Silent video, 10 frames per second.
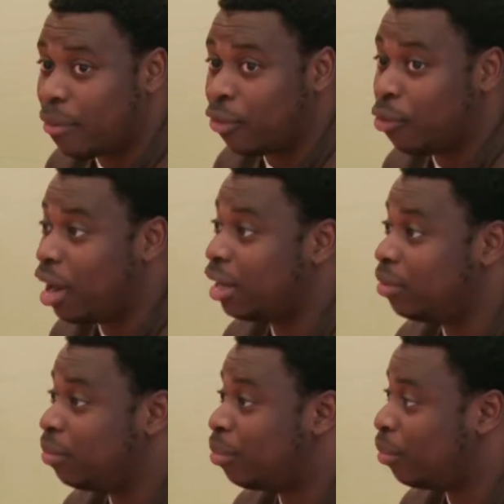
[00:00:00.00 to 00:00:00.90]

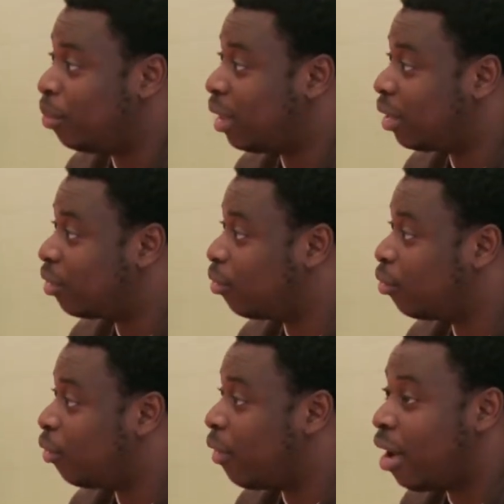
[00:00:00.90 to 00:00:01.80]
already, like,
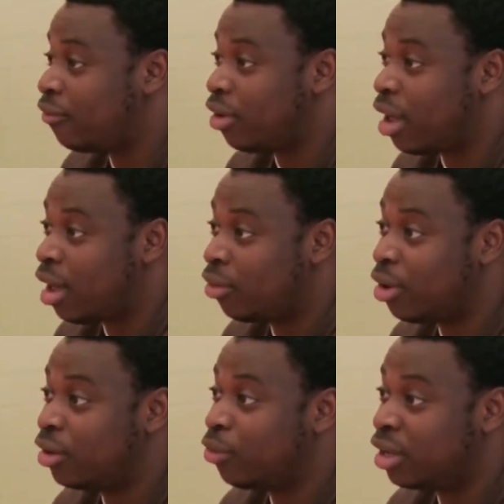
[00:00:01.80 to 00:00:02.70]
had
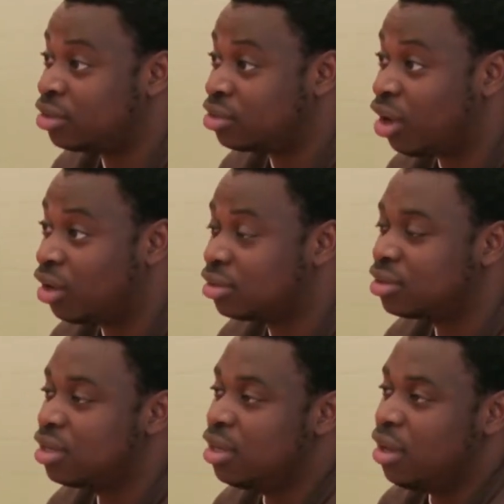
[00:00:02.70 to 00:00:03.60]
already written songs.
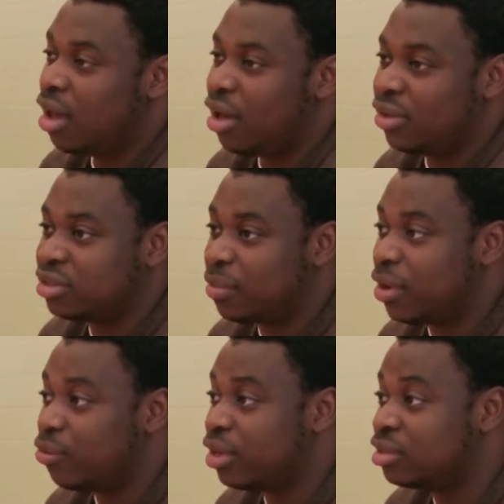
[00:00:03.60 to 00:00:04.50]
I think some
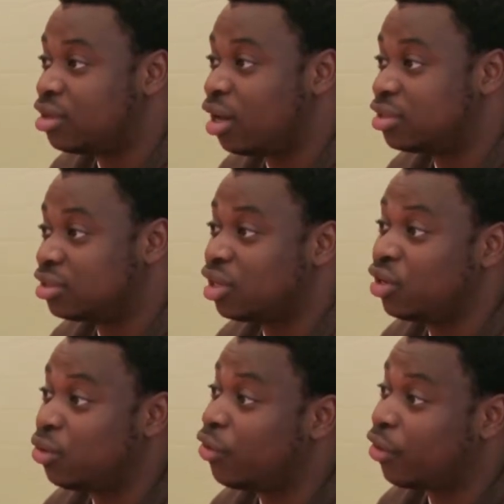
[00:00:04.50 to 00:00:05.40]
had written songs because they
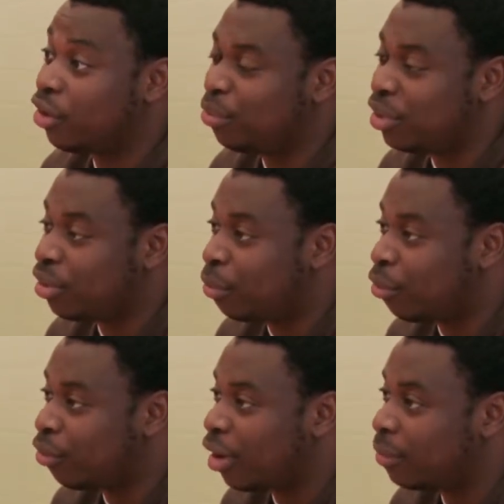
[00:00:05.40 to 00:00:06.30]
knew they were gonna be in the
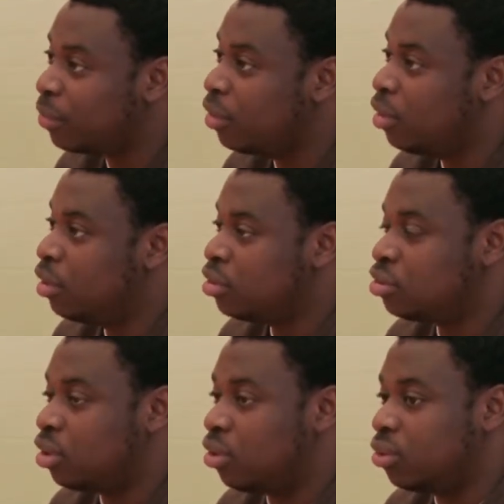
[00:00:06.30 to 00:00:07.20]
program.
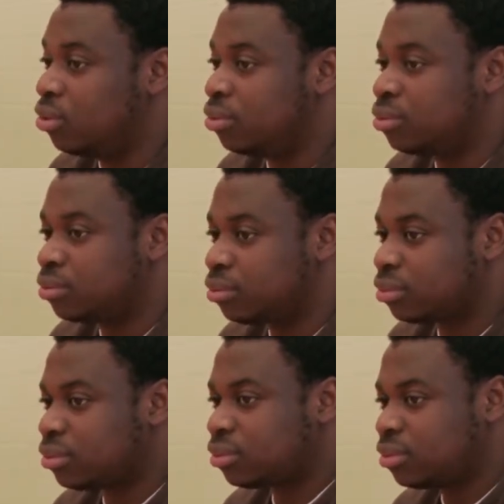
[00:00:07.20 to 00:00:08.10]
So
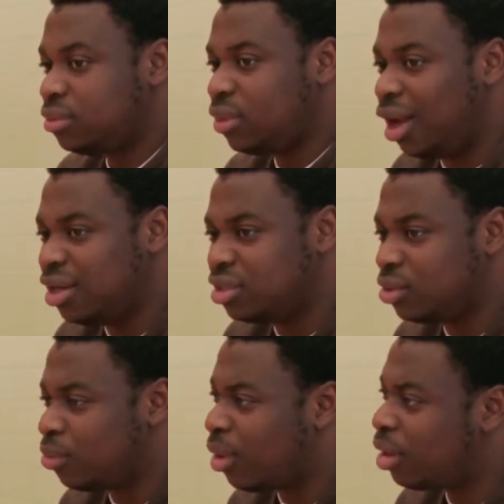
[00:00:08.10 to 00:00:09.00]
I just
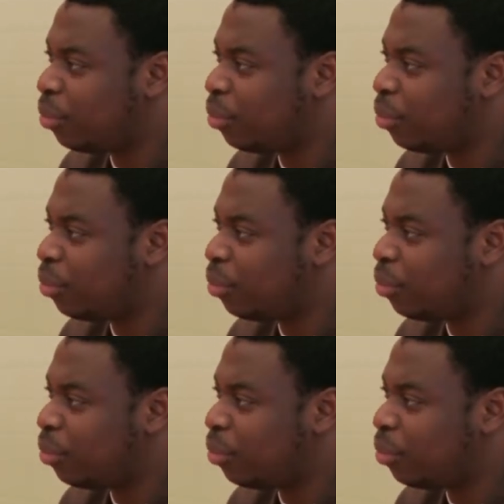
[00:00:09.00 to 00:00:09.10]
sort of wanted to